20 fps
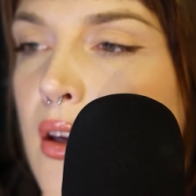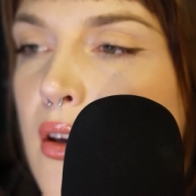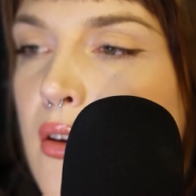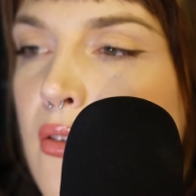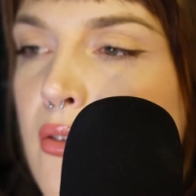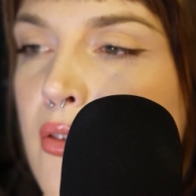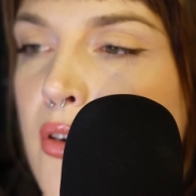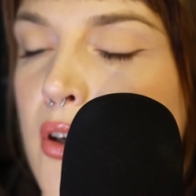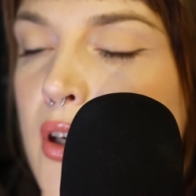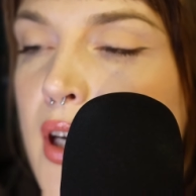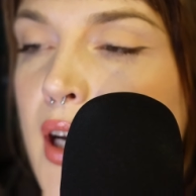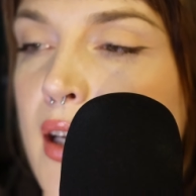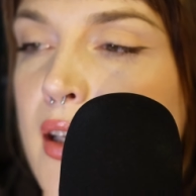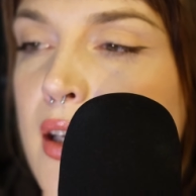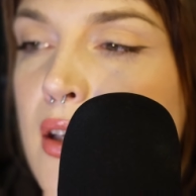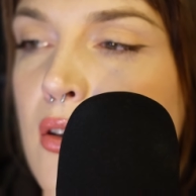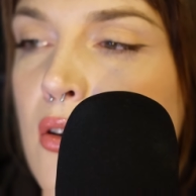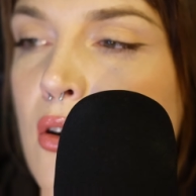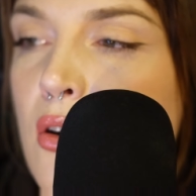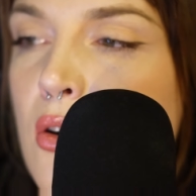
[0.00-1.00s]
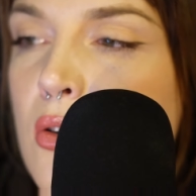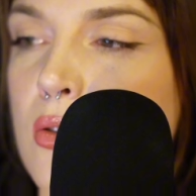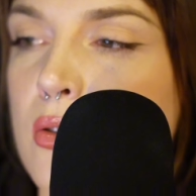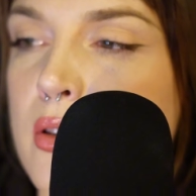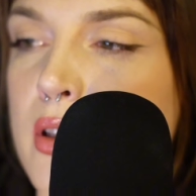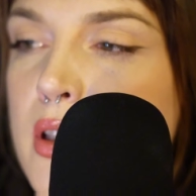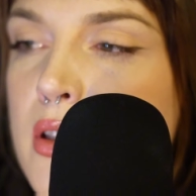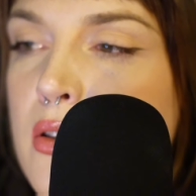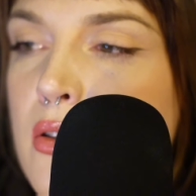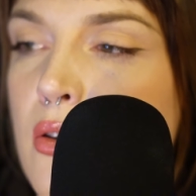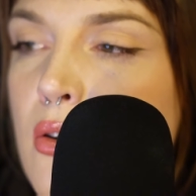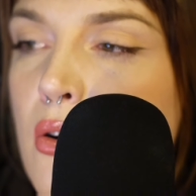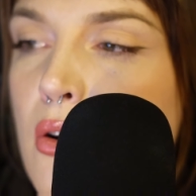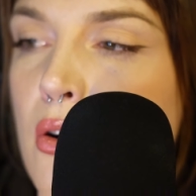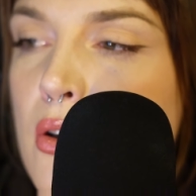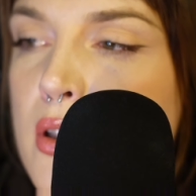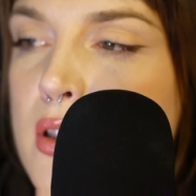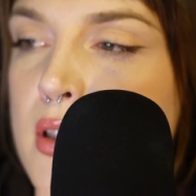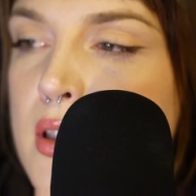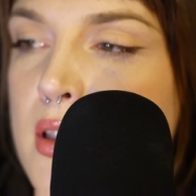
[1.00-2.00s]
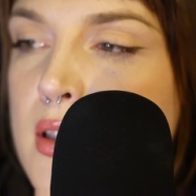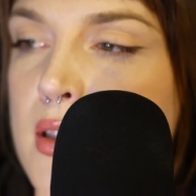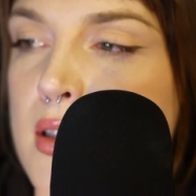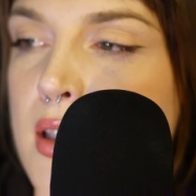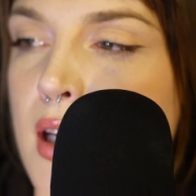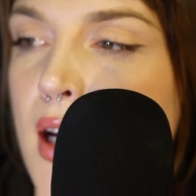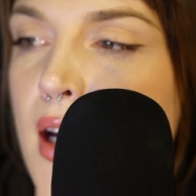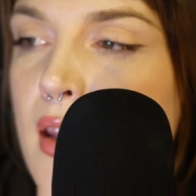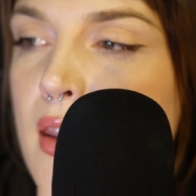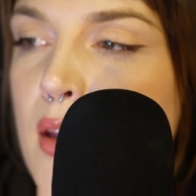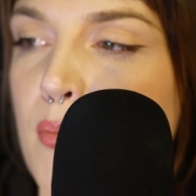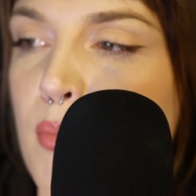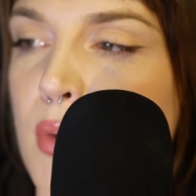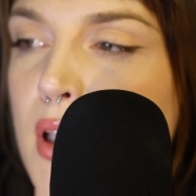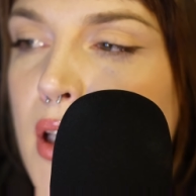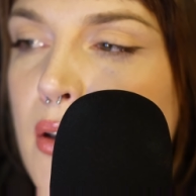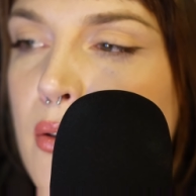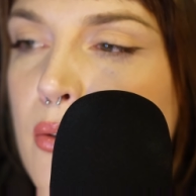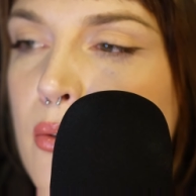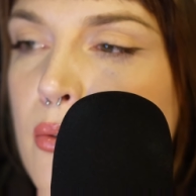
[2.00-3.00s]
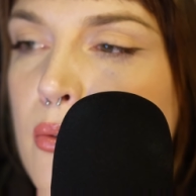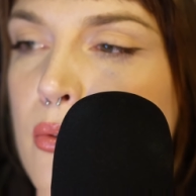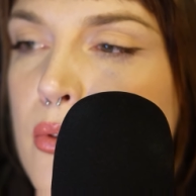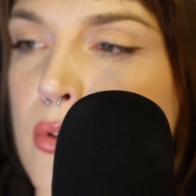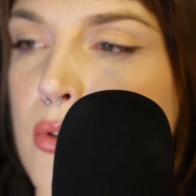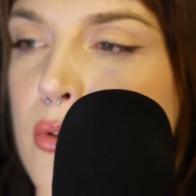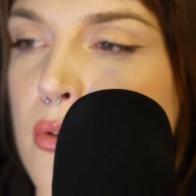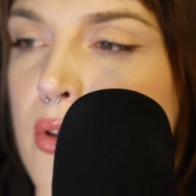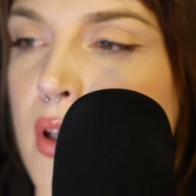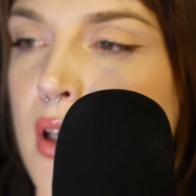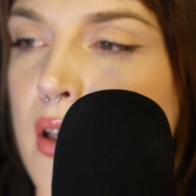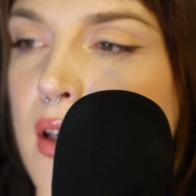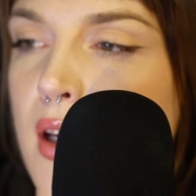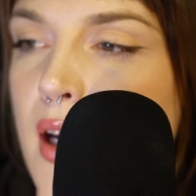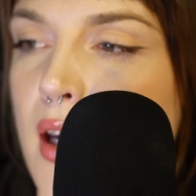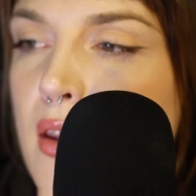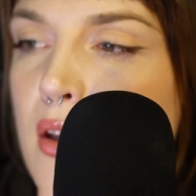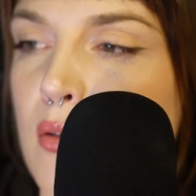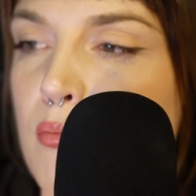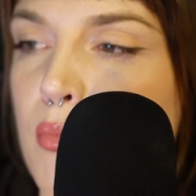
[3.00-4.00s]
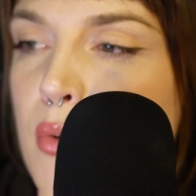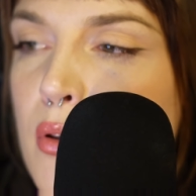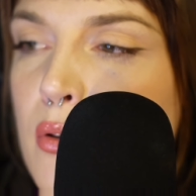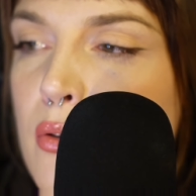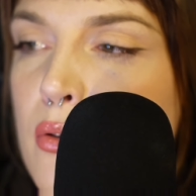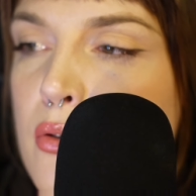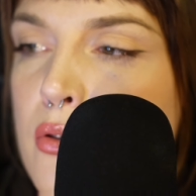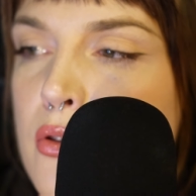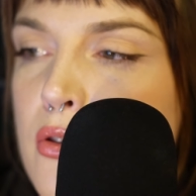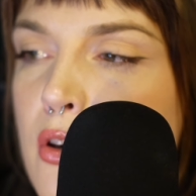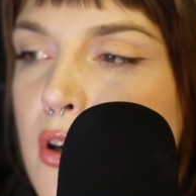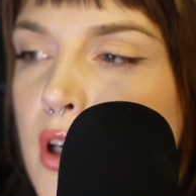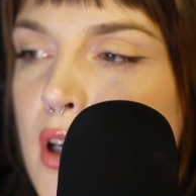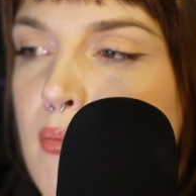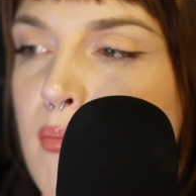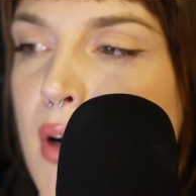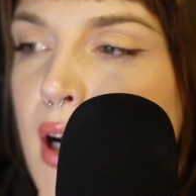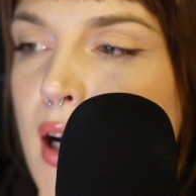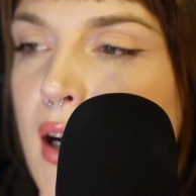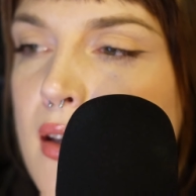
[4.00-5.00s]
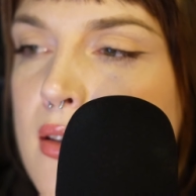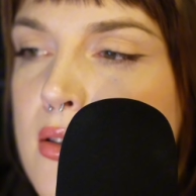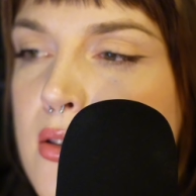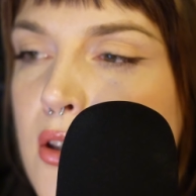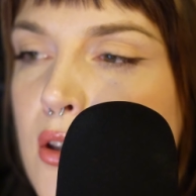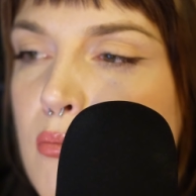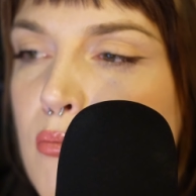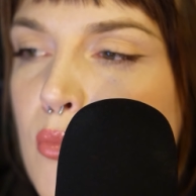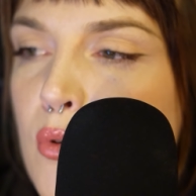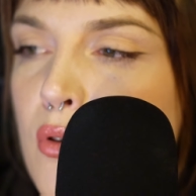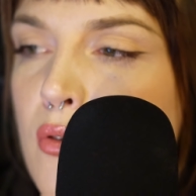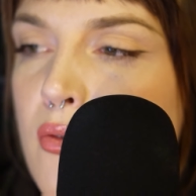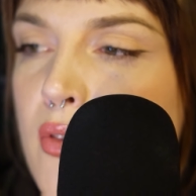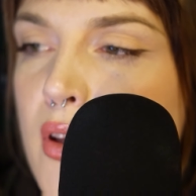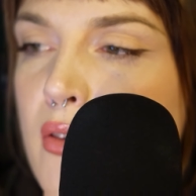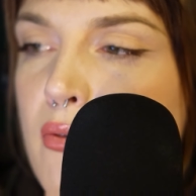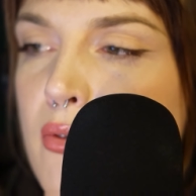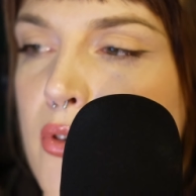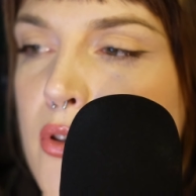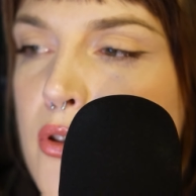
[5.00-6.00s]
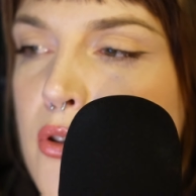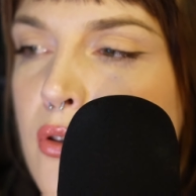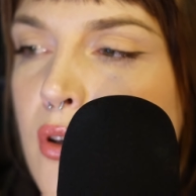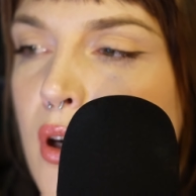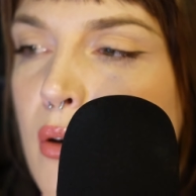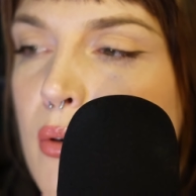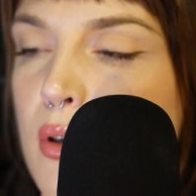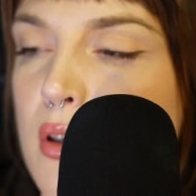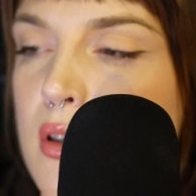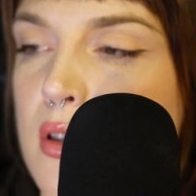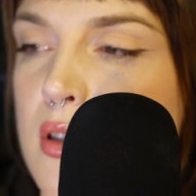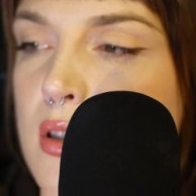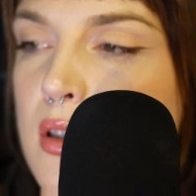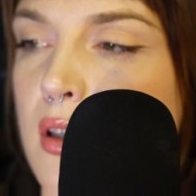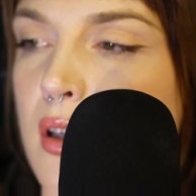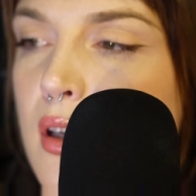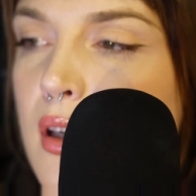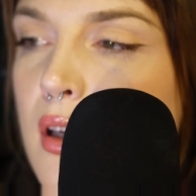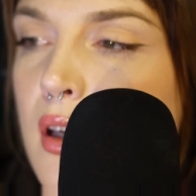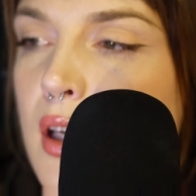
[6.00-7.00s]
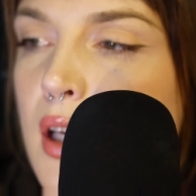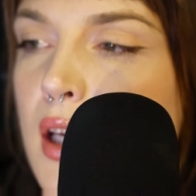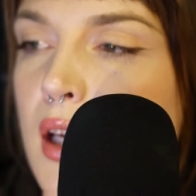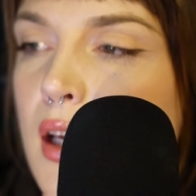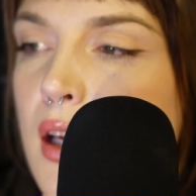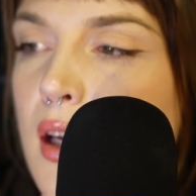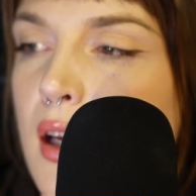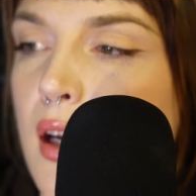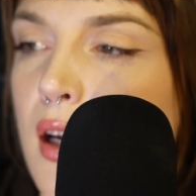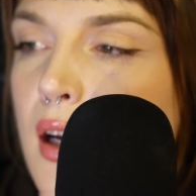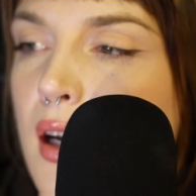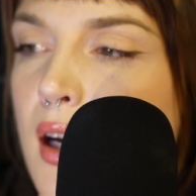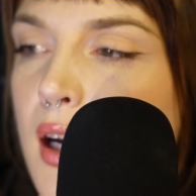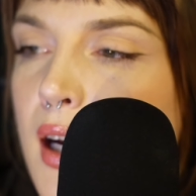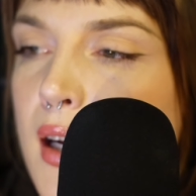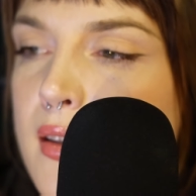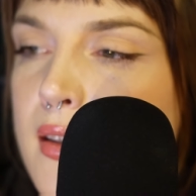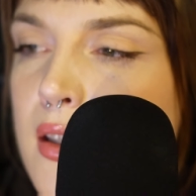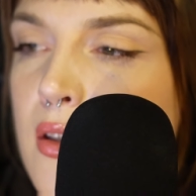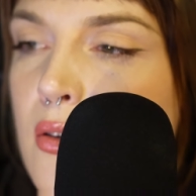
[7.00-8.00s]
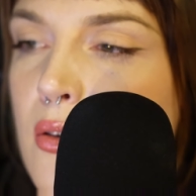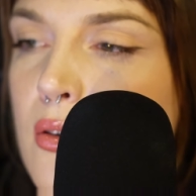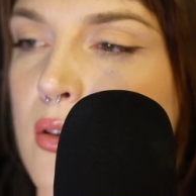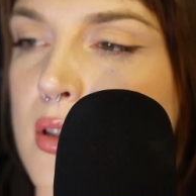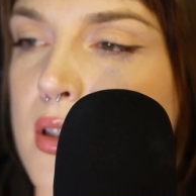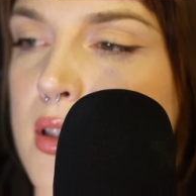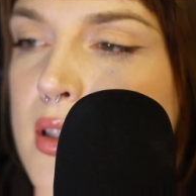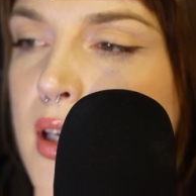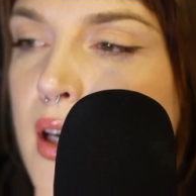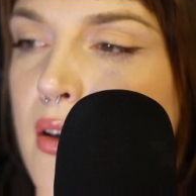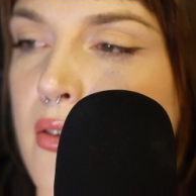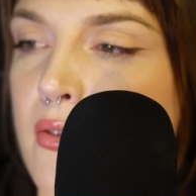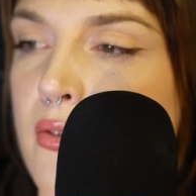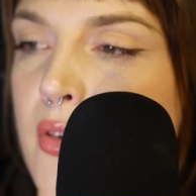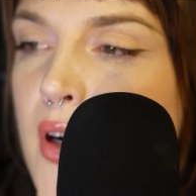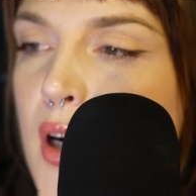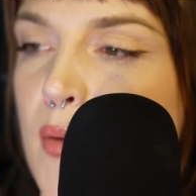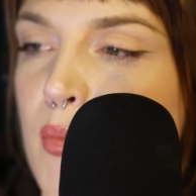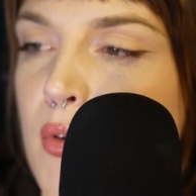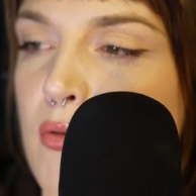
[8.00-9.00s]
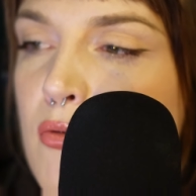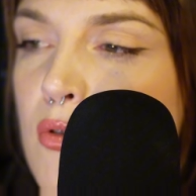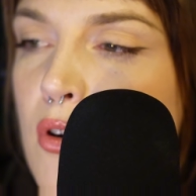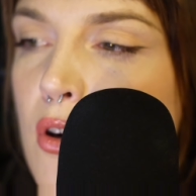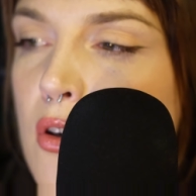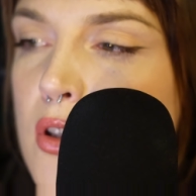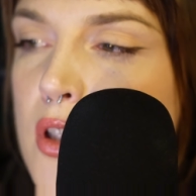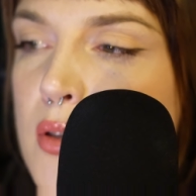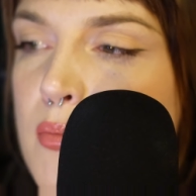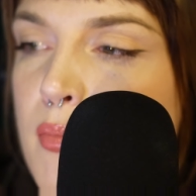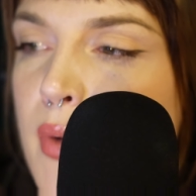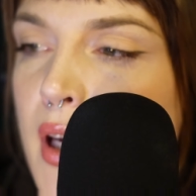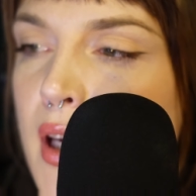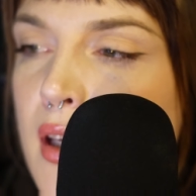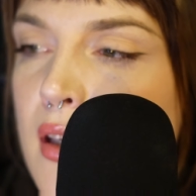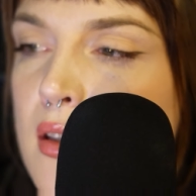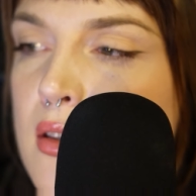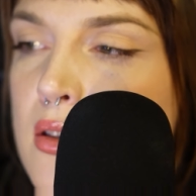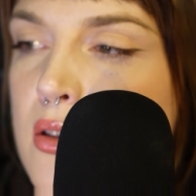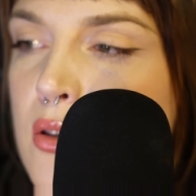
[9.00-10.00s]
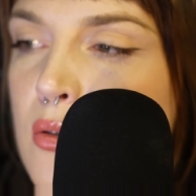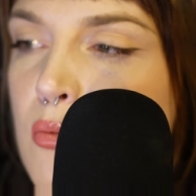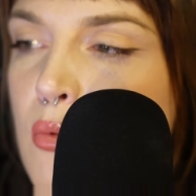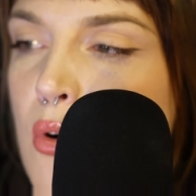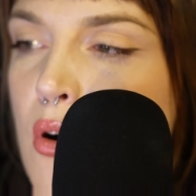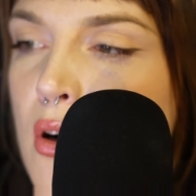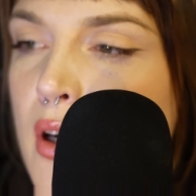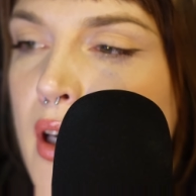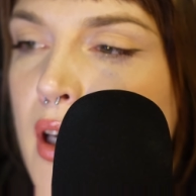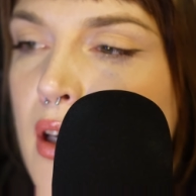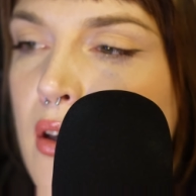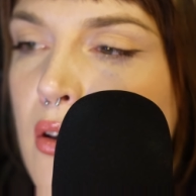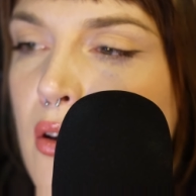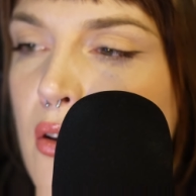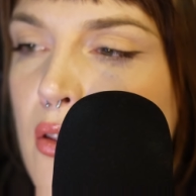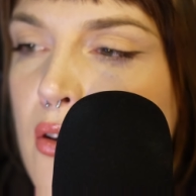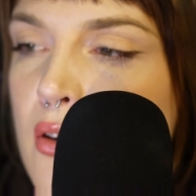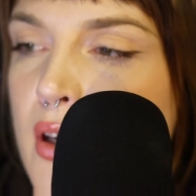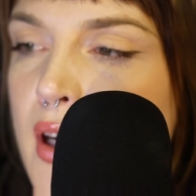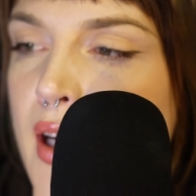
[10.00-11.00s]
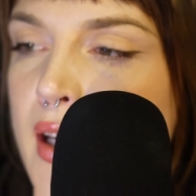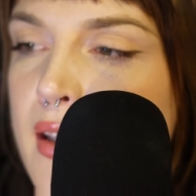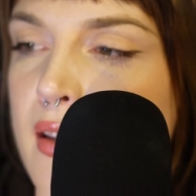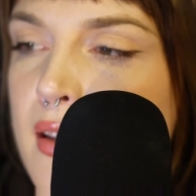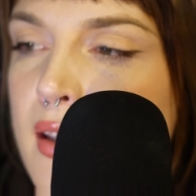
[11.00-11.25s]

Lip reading: for had he not halted horses at the plough so that neither blows nor commands could move them for 2 hours, had he not set Farmer Rot's pigs to walking on their hind